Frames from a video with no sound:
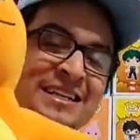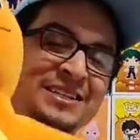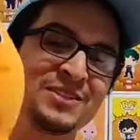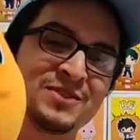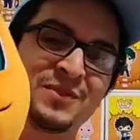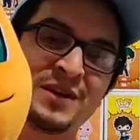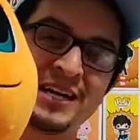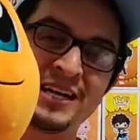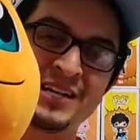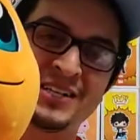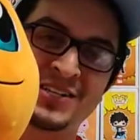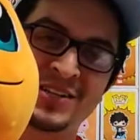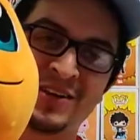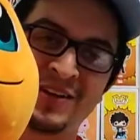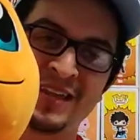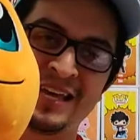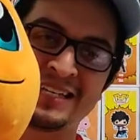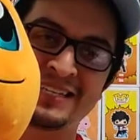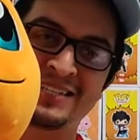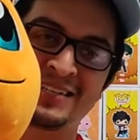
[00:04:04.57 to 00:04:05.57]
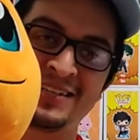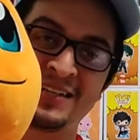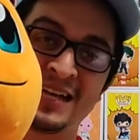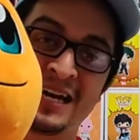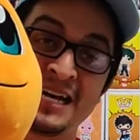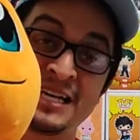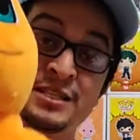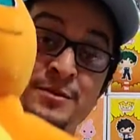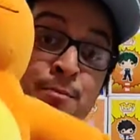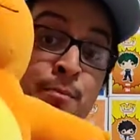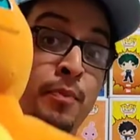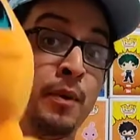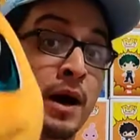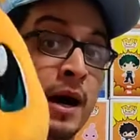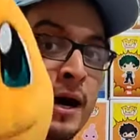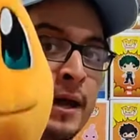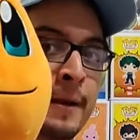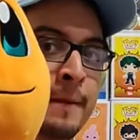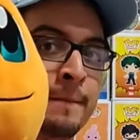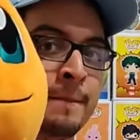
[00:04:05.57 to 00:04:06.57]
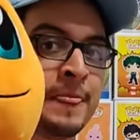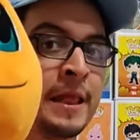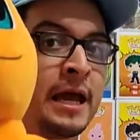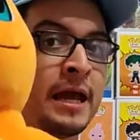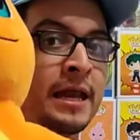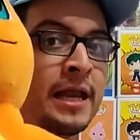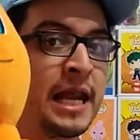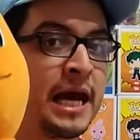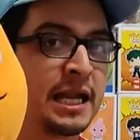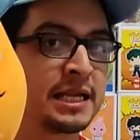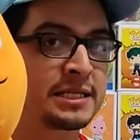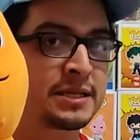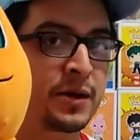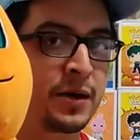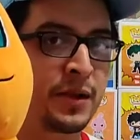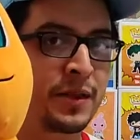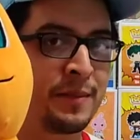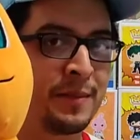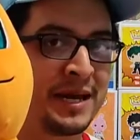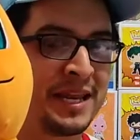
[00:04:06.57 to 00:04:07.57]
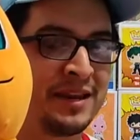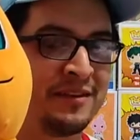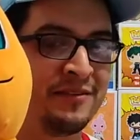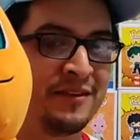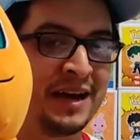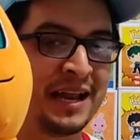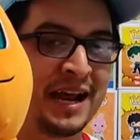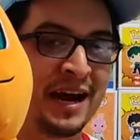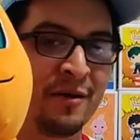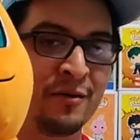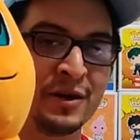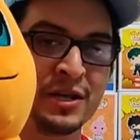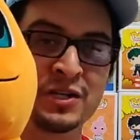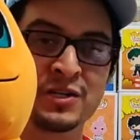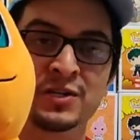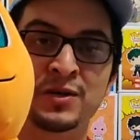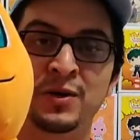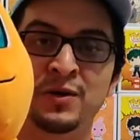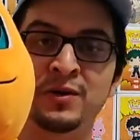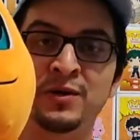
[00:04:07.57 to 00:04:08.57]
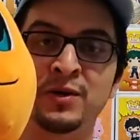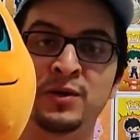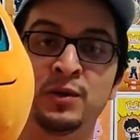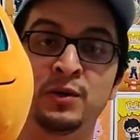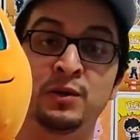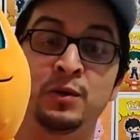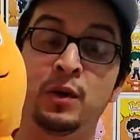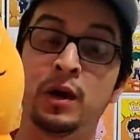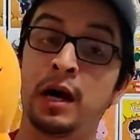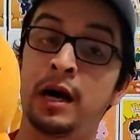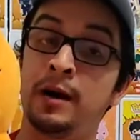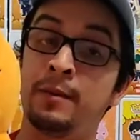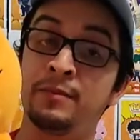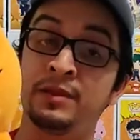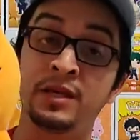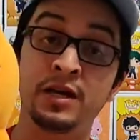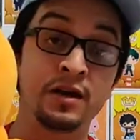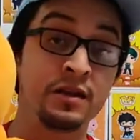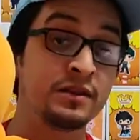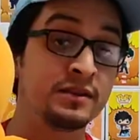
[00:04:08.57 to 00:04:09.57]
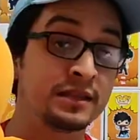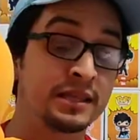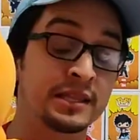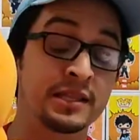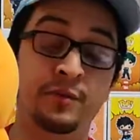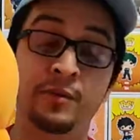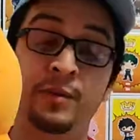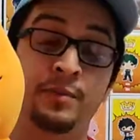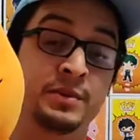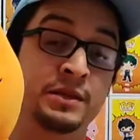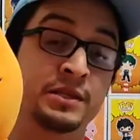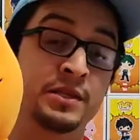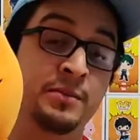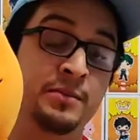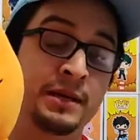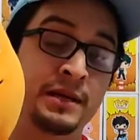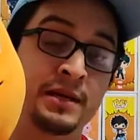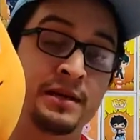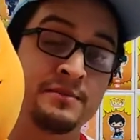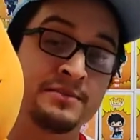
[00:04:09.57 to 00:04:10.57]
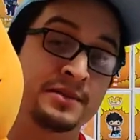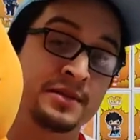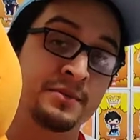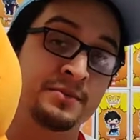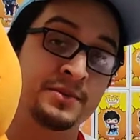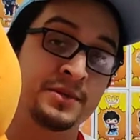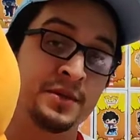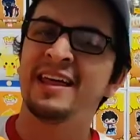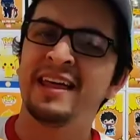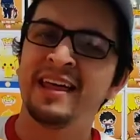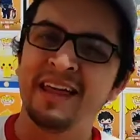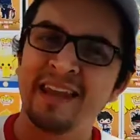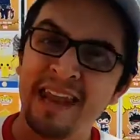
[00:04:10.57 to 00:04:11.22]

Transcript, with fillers: I just wanted to show that to you guys, but now let's go to the main event. I want to show you um, the other thing that we picked up at GameStop too.